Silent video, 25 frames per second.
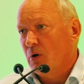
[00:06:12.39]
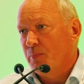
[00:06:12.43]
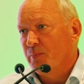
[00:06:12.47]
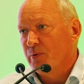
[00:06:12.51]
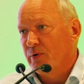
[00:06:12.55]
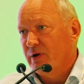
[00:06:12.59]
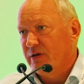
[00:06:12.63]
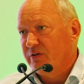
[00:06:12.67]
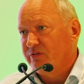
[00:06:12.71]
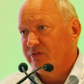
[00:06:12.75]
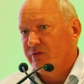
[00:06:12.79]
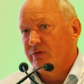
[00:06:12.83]

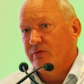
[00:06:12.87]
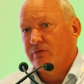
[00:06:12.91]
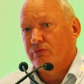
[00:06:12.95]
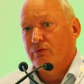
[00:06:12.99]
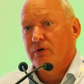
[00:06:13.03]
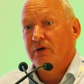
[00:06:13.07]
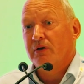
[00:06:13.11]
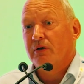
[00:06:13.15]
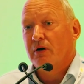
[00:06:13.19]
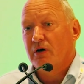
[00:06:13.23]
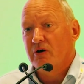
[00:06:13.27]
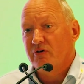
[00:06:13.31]
operates at
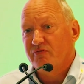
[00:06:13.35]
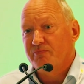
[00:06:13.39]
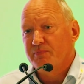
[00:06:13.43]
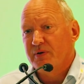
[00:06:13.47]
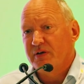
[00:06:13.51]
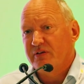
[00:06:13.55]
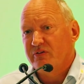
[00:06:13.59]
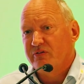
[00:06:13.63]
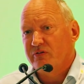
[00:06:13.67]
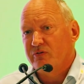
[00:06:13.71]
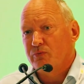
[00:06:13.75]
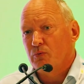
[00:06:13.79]
3.5
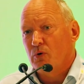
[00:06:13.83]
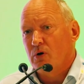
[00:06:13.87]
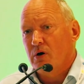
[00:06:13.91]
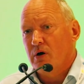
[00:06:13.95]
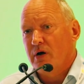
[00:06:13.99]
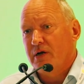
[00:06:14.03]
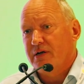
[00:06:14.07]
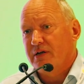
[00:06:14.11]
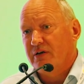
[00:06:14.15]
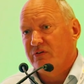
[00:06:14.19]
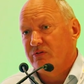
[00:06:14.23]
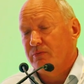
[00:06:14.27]
meters
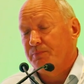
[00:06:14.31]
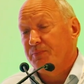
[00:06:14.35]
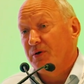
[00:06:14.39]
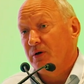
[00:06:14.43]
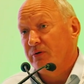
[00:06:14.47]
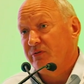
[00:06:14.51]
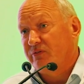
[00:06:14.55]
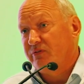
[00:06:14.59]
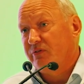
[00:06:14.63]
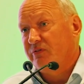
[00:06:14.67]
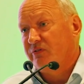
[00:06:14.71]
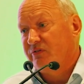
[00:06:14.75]
wide as
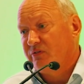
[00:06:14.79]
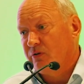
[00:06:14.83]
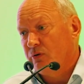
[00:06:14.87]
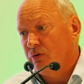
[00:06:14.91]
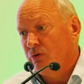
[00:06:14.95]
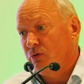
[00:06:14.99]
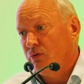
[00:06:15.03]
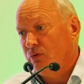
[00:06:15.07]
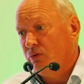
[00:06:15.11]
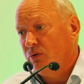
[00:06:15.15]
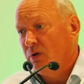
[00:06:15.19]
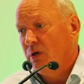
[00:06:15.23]
opposed to
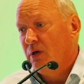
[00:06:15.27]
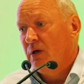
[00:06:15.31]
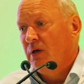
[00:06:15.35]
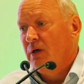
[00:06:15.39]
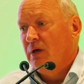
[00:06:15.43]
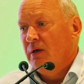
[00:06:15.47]
2,